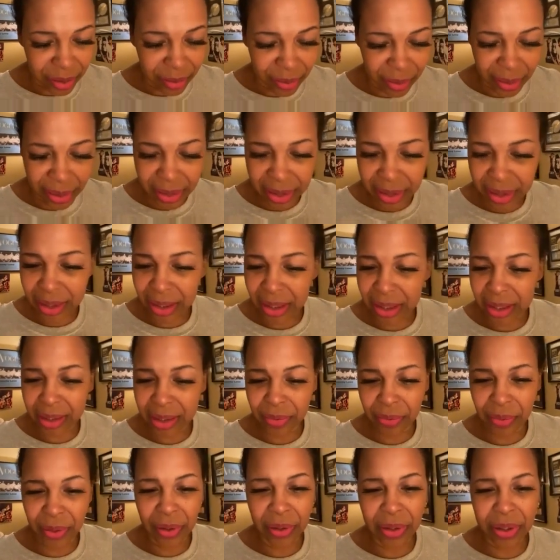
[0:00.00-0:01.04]
you. It's
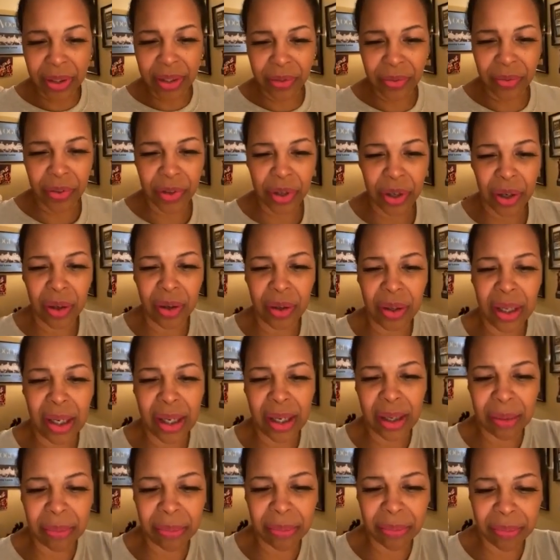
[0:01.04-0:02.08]
very difficult.
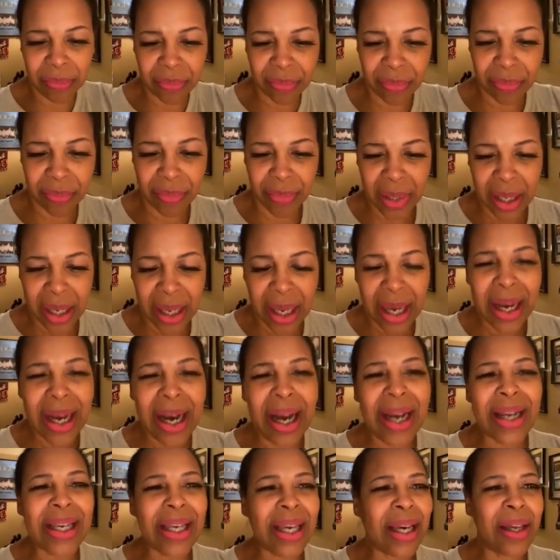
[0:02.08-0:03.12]

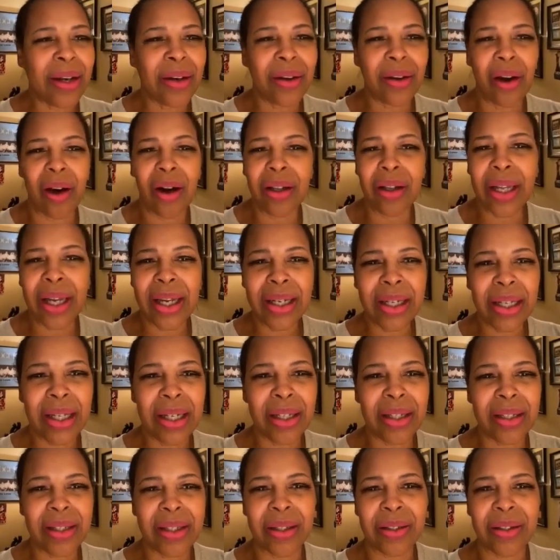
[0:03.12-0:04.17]
Again, all I need
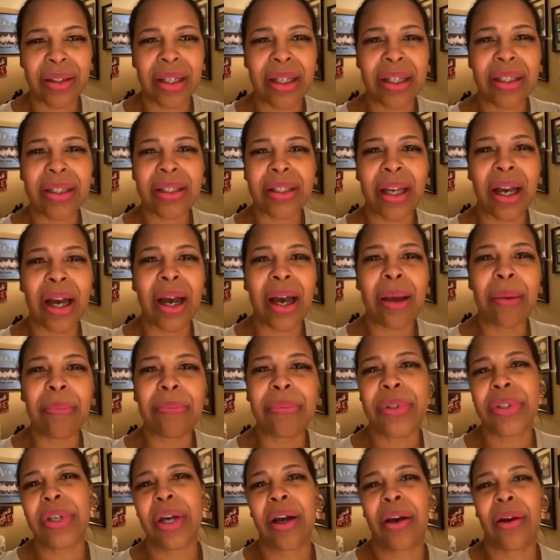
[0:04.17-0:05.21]
is I'm
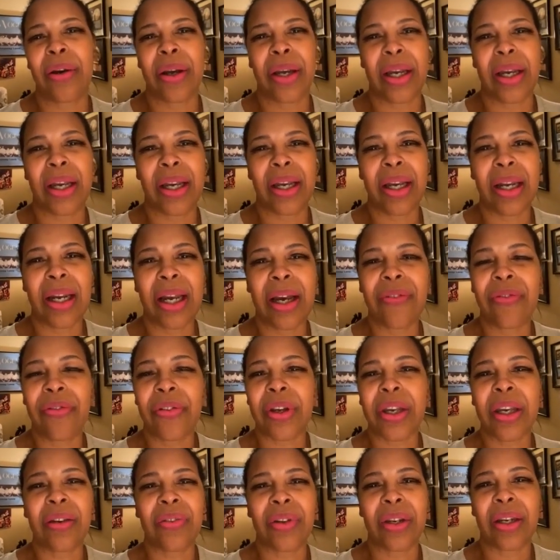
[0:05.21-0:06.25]
sorry and I've
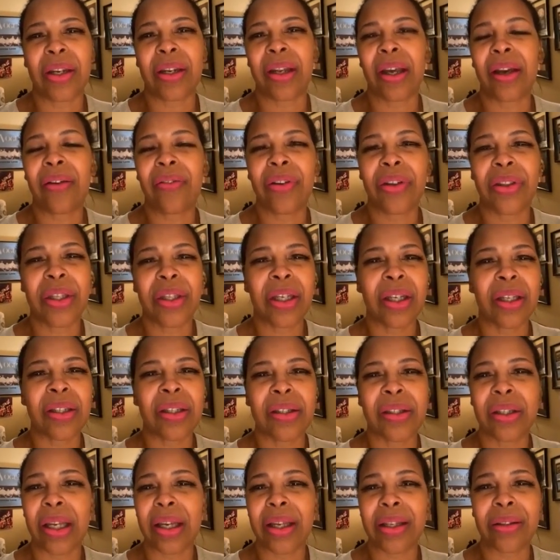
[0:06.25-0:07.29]
forgiven. Everything
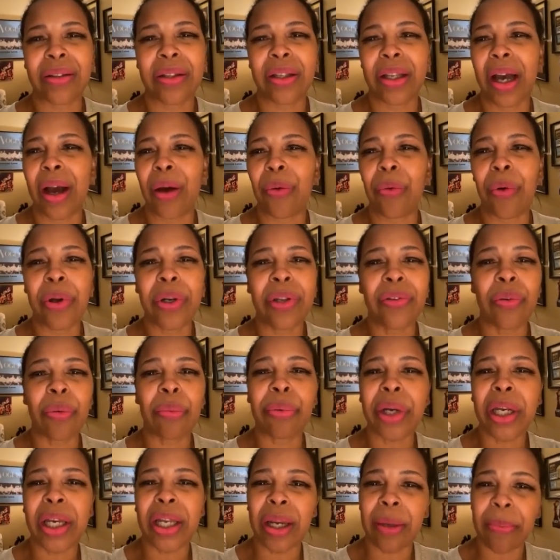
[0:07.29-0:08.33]
is. I won't even
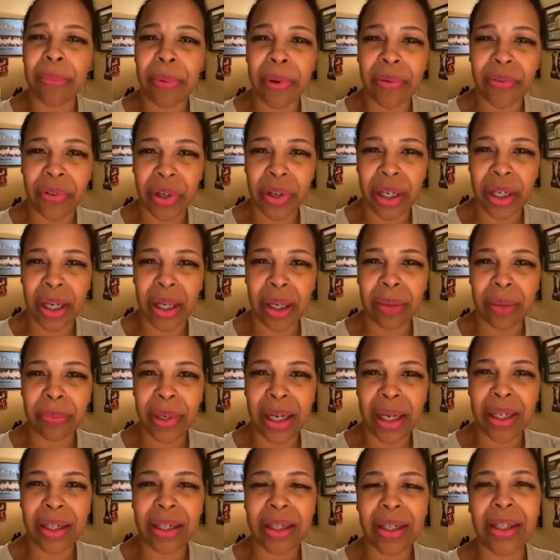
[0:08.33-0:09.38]
bring it up ever again. But
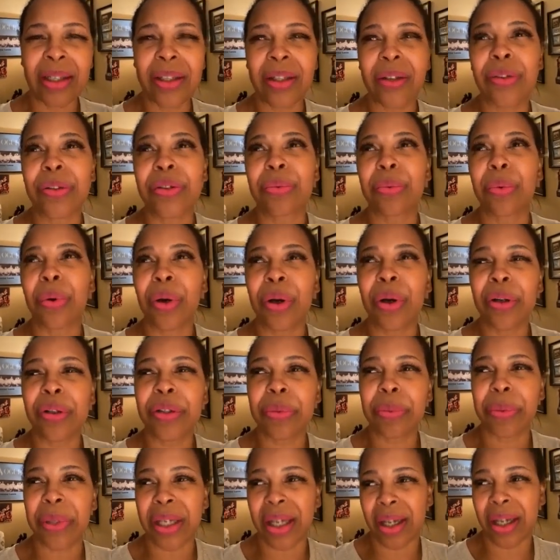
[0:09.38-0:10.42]
I need those words
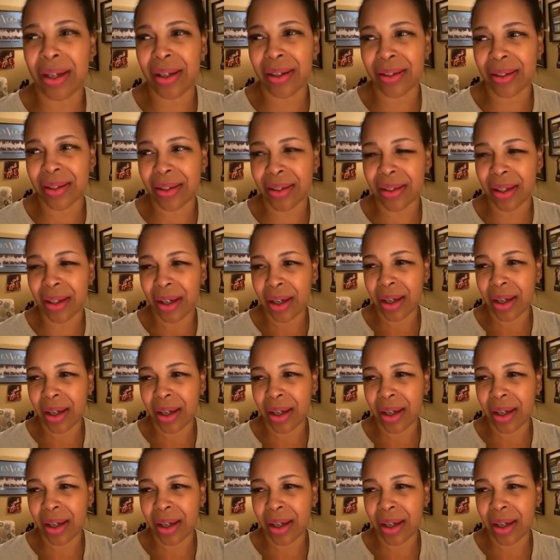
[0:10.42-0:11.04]
because,